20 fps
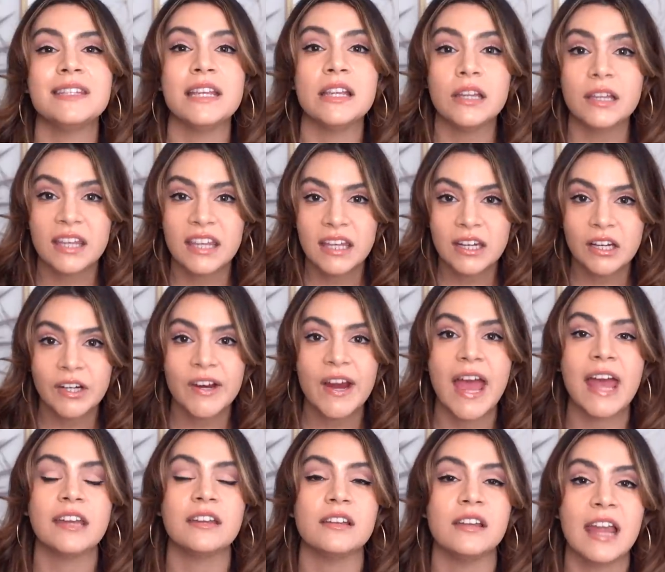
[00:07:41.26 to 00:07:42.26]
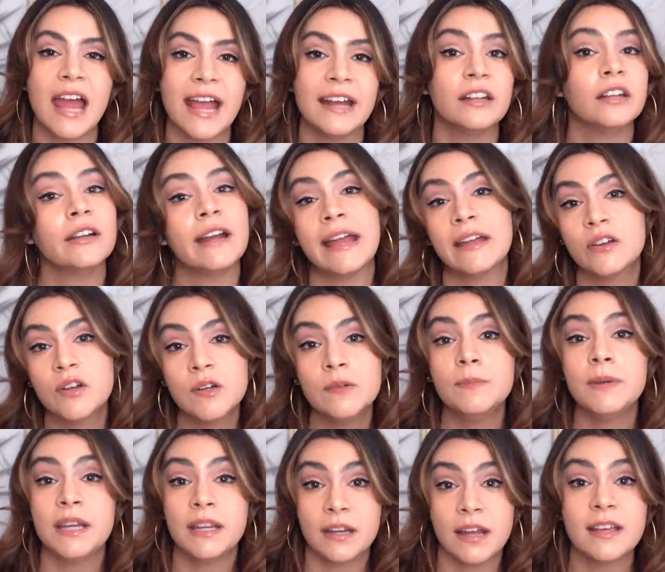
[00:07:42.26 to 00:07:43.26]
silkier and lighter and
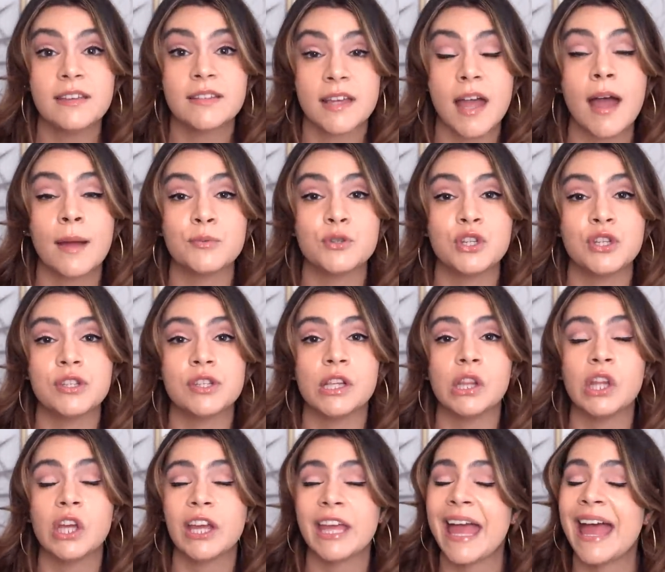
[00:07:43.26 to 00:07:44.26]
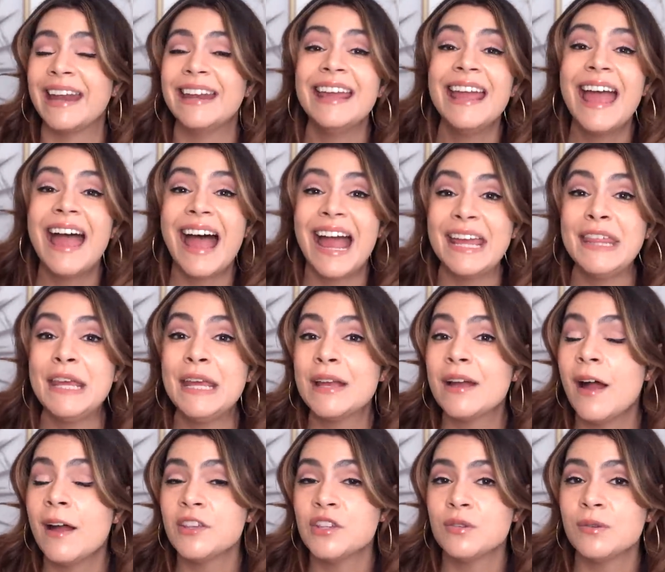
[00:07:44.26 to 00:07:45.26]
could be a nice option to look at. I think
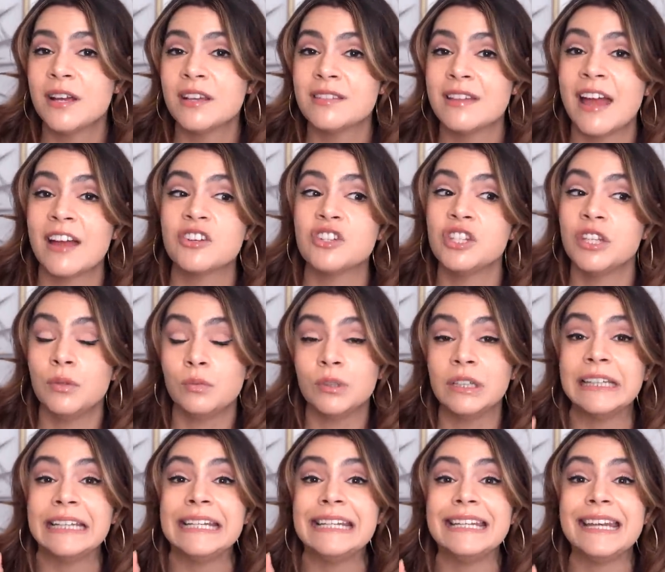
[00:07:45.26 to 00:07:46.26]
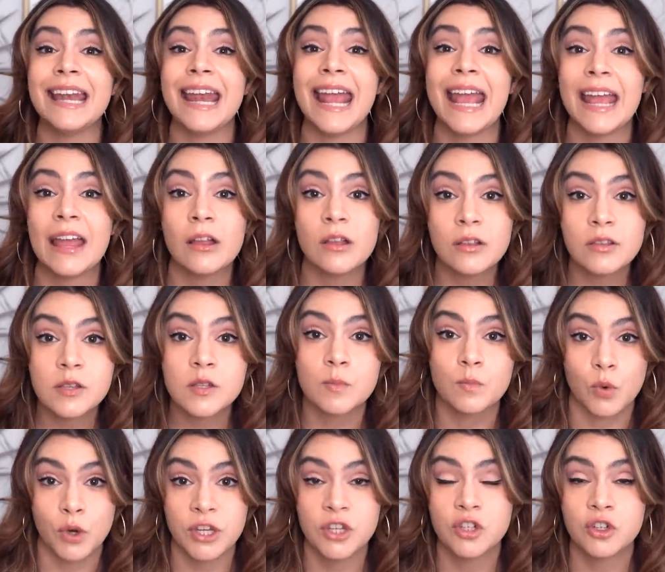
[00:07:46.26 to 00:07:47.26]
Cosrx actually really nails
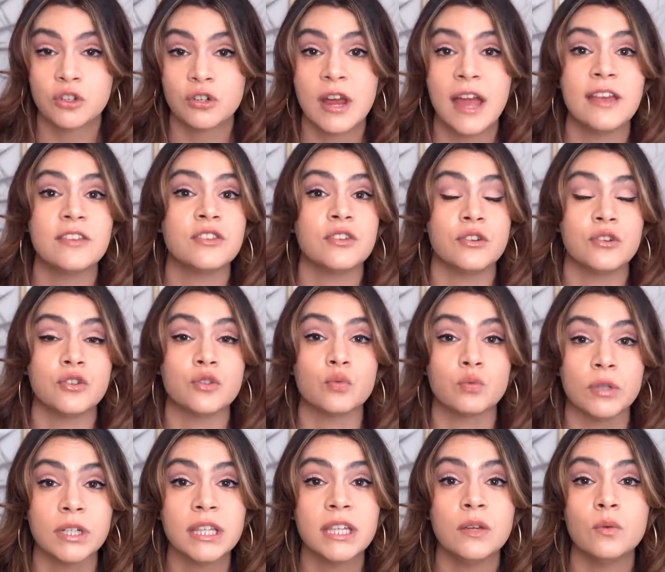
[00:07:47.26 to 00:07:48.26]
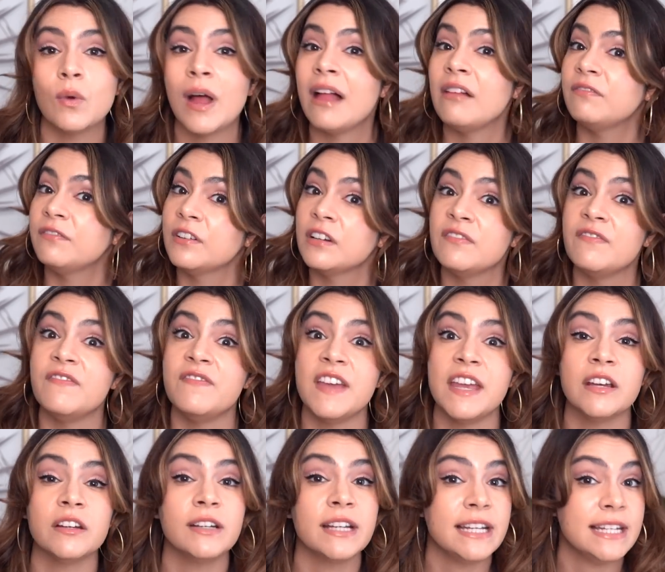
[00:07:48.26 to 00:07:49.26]
moisturizers really well for
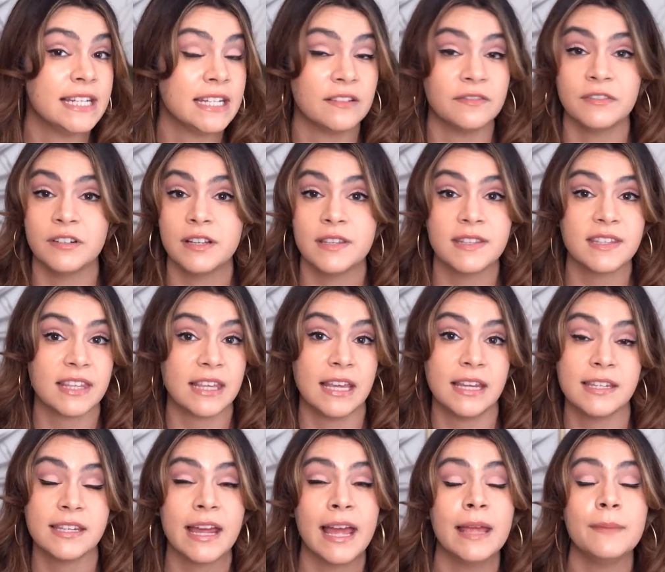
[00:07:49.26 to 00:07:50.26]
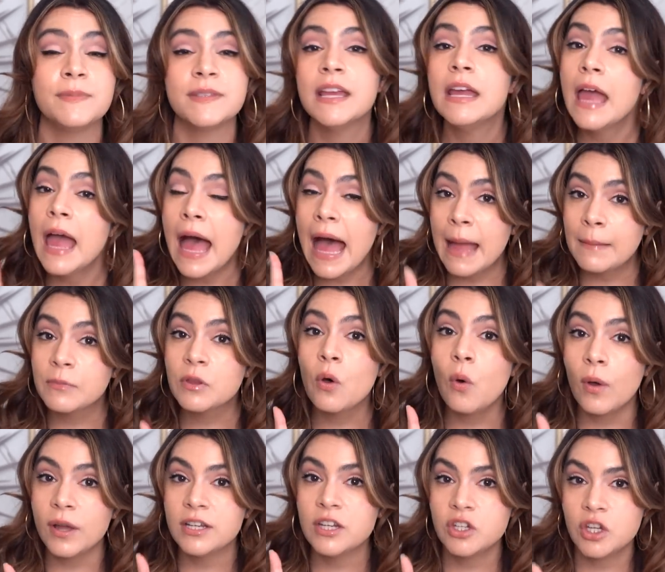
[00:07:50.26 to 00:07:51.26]
very different skin types. I'm
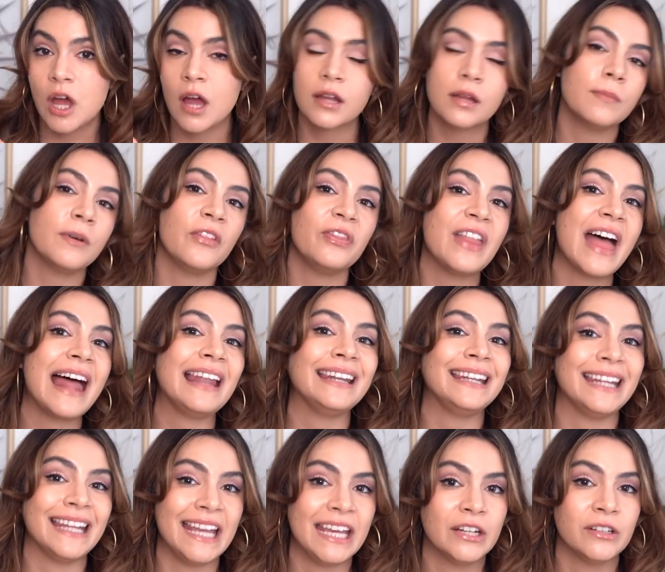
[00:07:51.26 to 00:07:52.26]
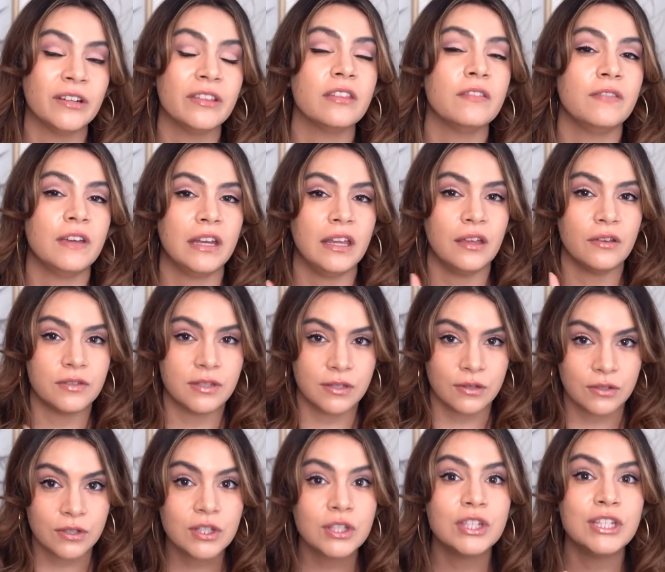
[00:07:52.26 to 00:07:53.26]
going to talk about that later in the video,
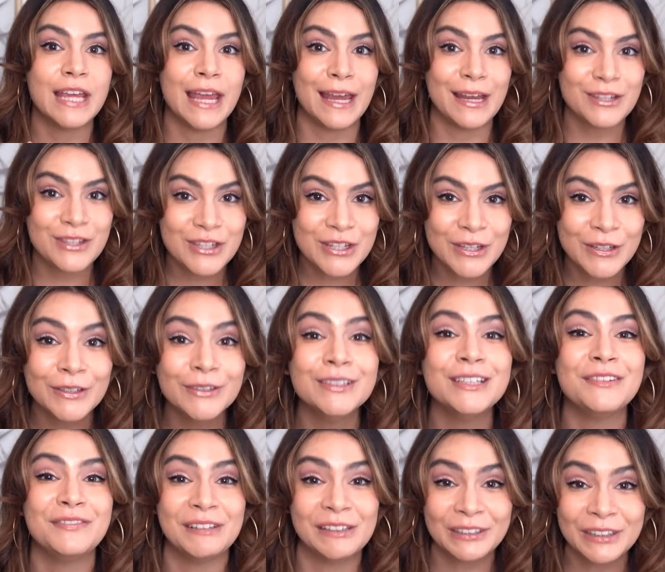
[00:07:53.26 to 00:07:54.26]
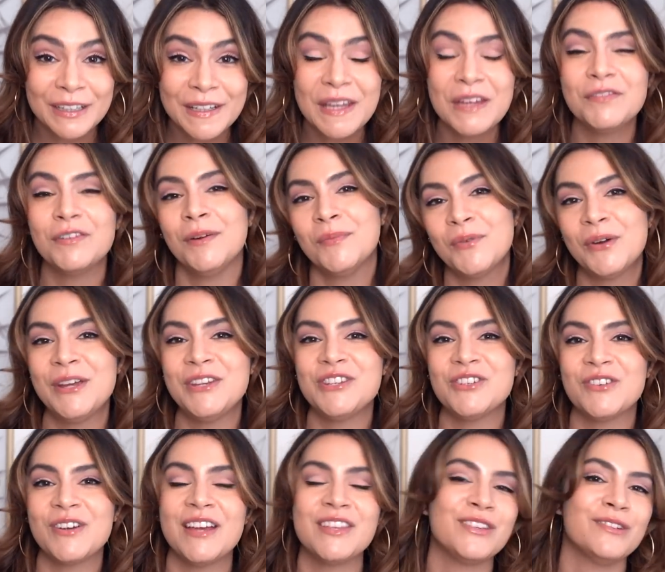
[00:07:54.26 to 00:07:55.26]
so stay tuned if you're looking for
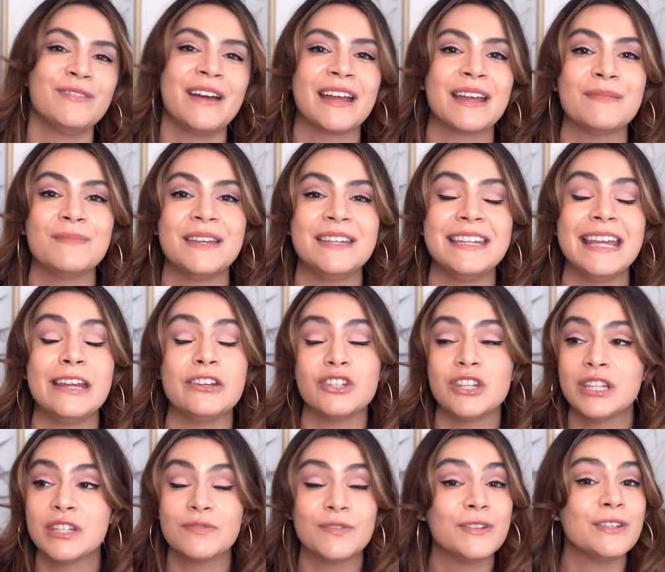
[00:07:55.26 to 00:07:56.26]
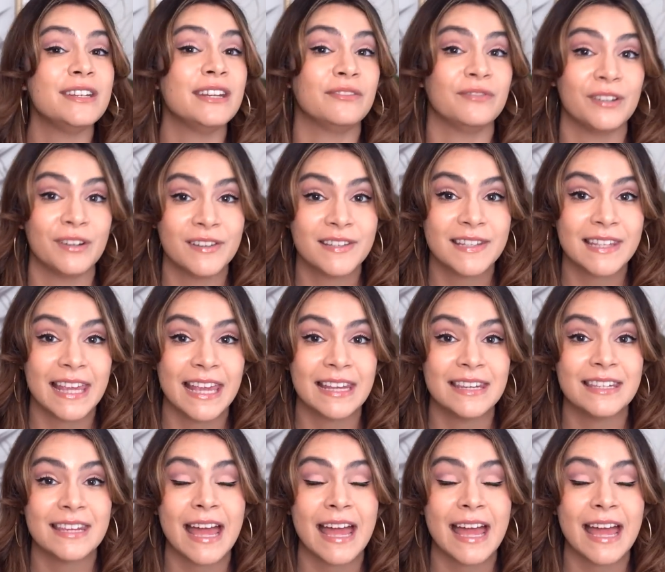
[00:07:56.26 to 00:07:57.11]
moisturizer recommendations for different skin